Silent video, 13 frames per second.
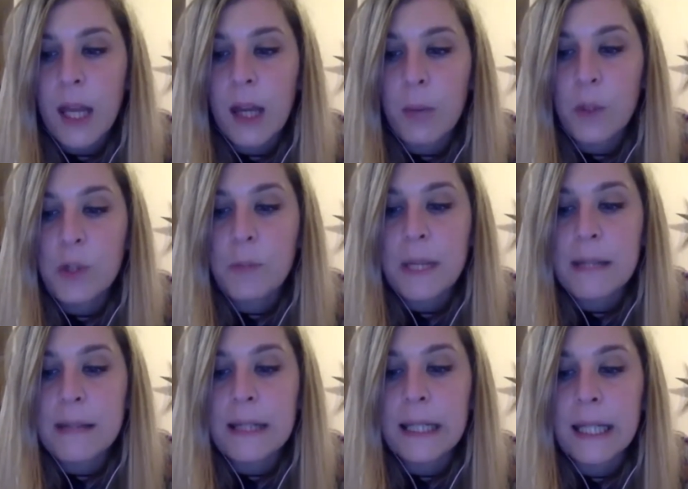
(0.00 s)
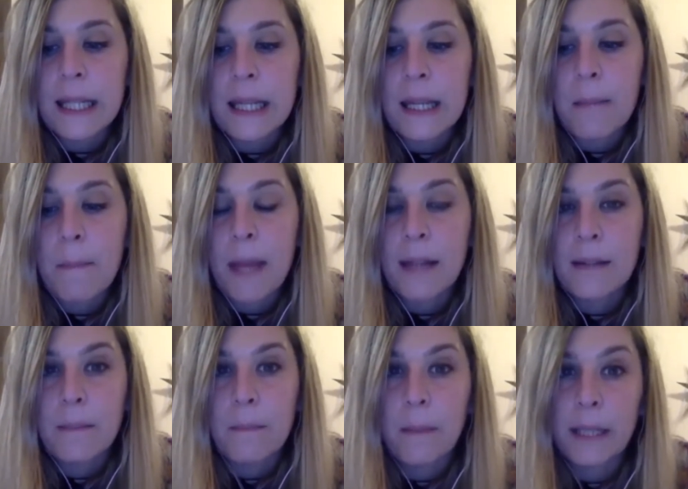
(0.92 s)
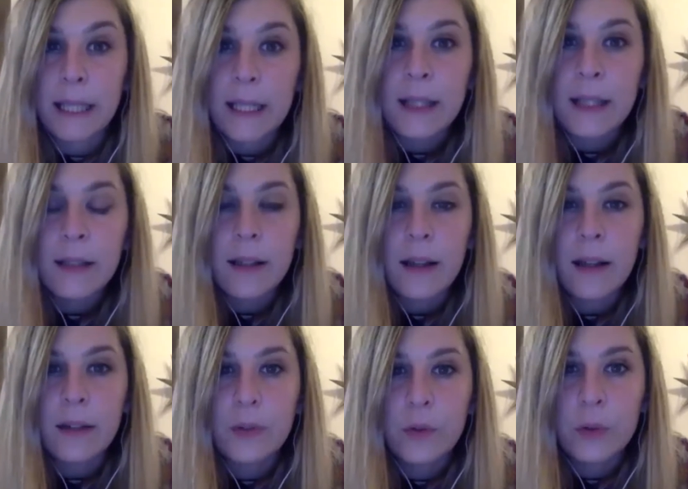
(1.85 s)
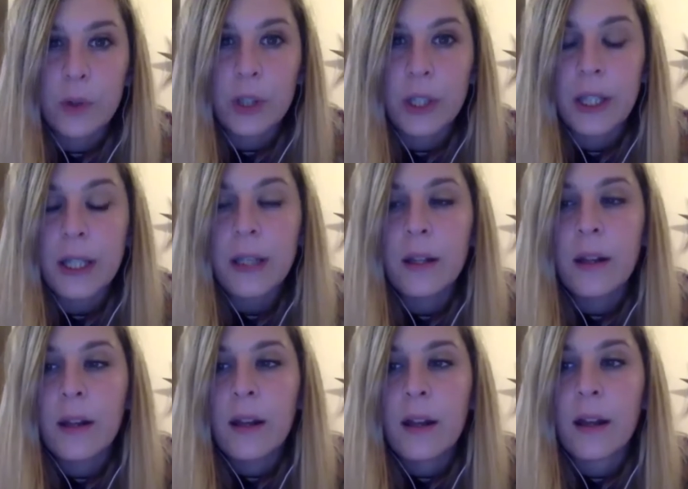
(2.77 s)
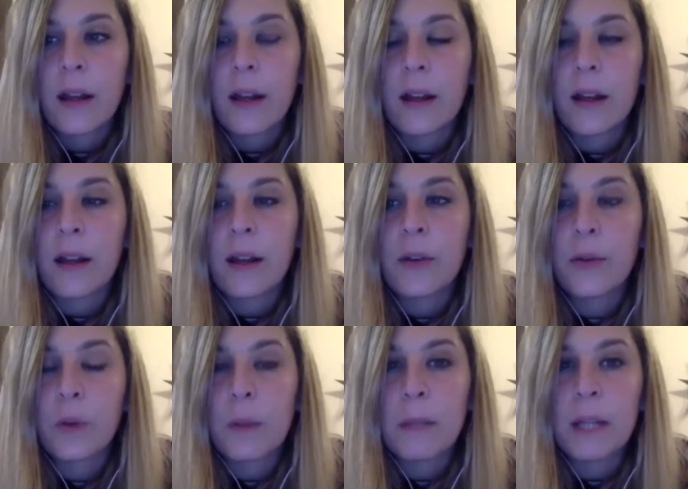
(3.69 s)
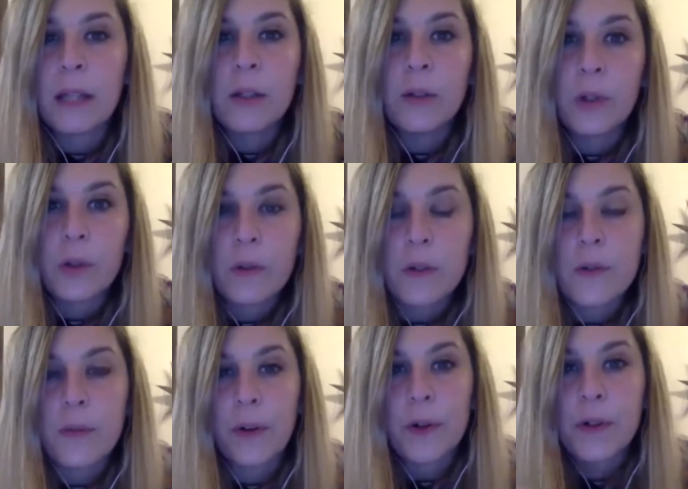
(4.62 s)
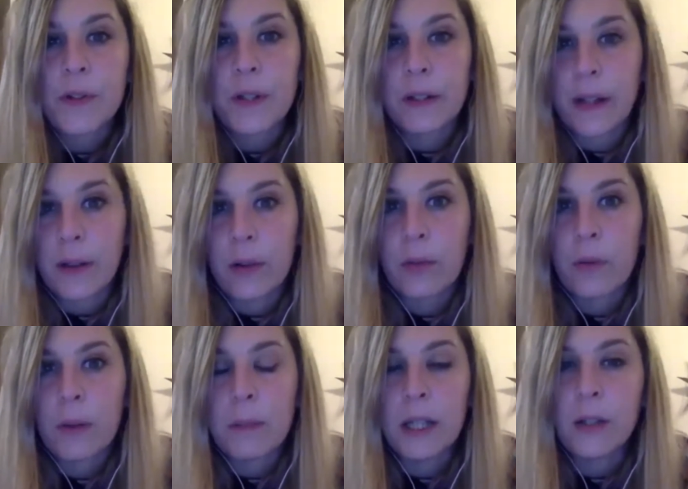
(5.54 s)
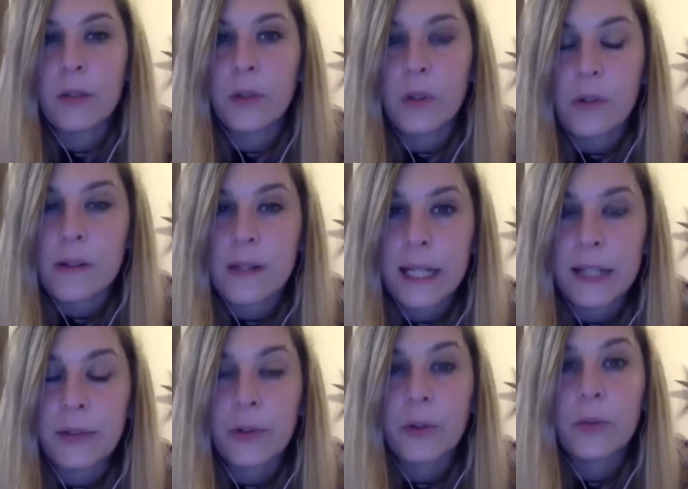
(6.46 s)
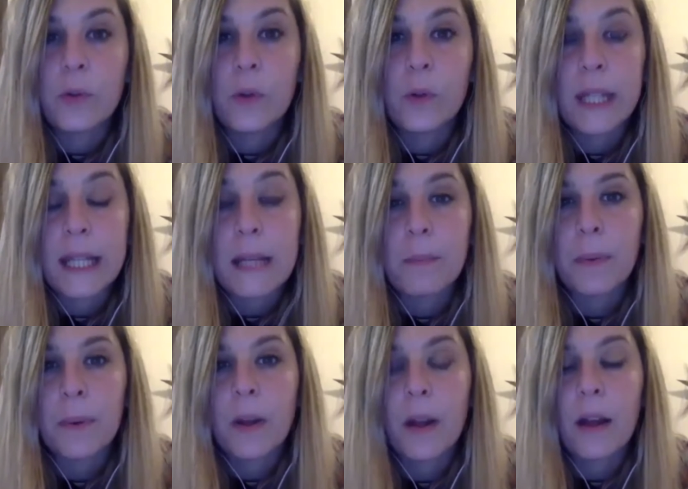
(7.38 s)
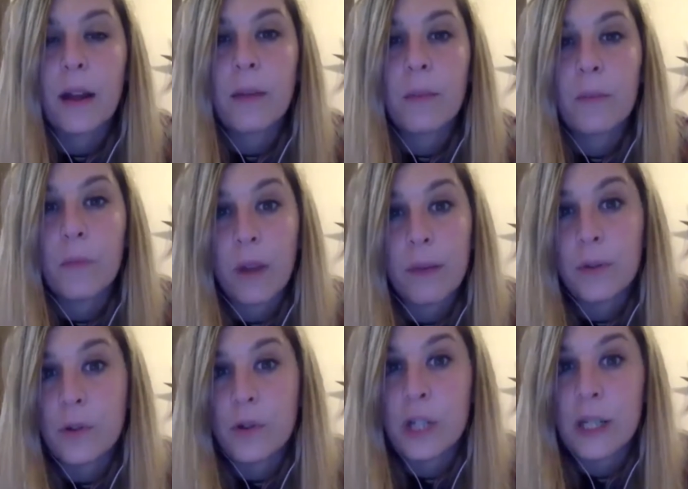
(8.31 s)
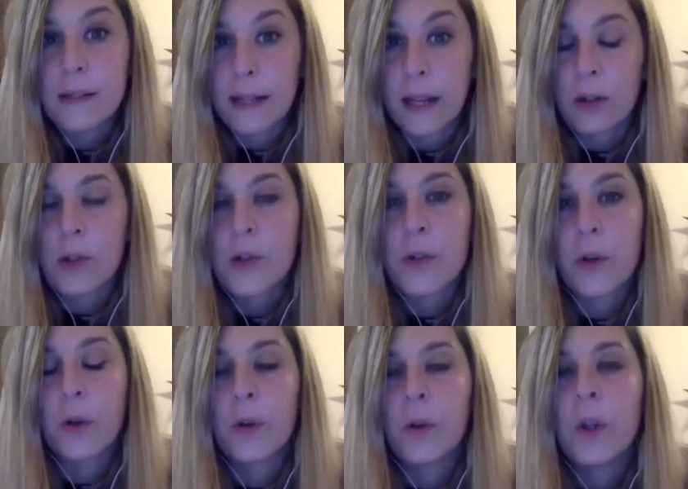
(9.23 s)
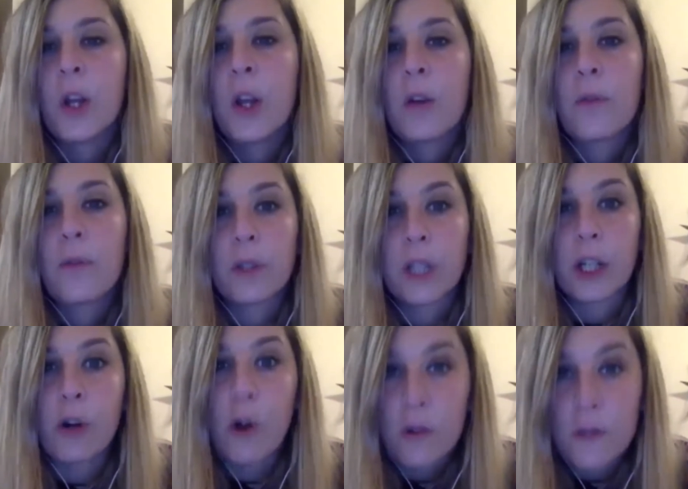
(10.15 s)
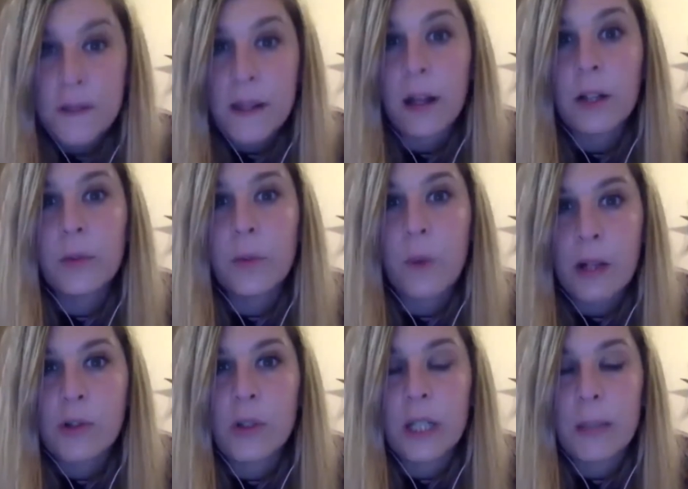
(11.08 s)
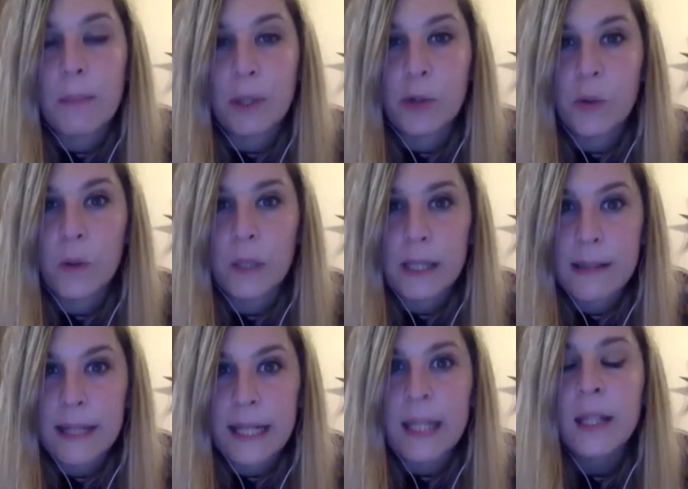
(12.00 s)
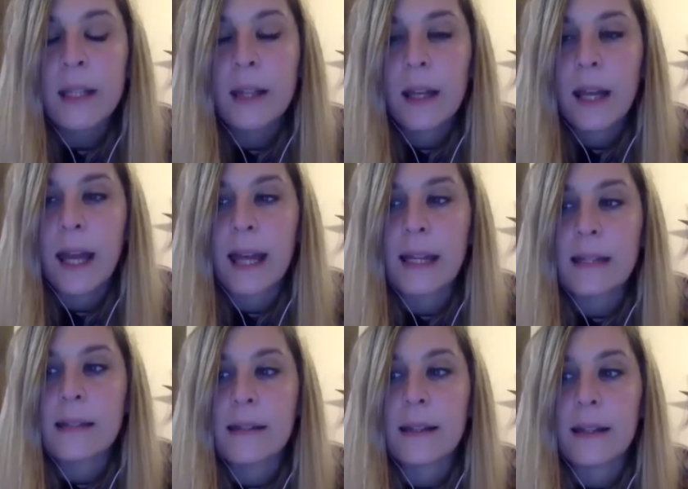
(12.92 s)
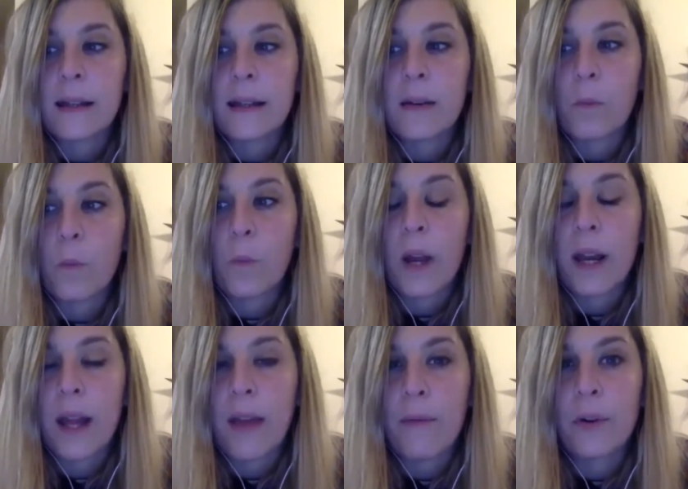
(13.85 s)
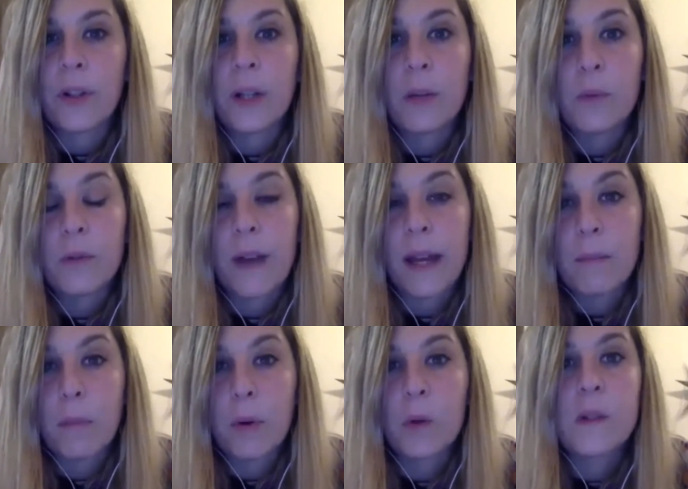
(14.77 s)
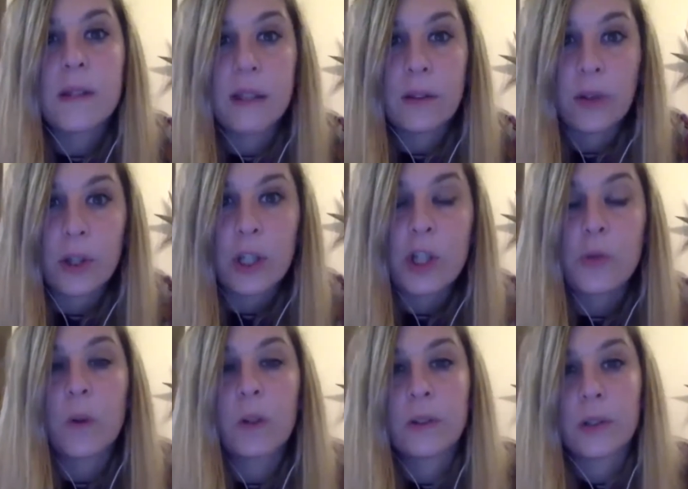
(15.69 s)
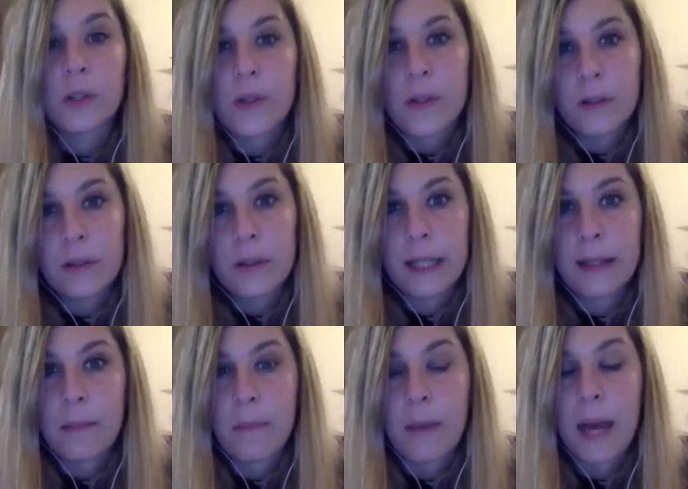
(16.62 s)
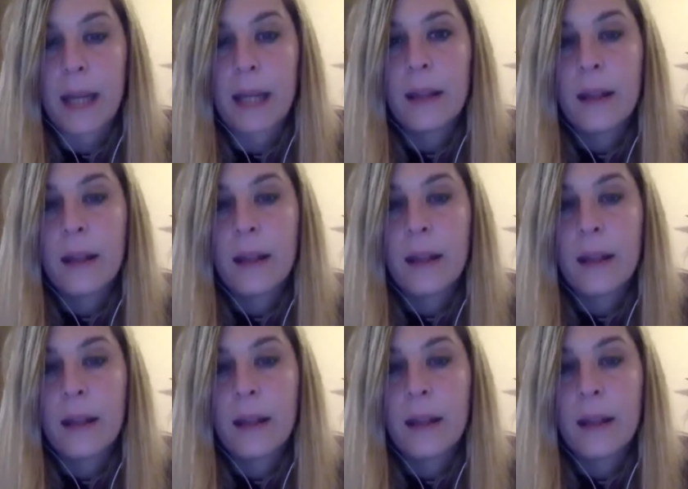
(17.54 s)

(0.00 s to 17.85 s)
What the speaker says: which basically meant money to Turkey, 3 billion euros first and then 3 billion euros later to keep refugees there. So for their coast guard to actually patrol the sea and whenever they would find boats in Turkish waters, take them back.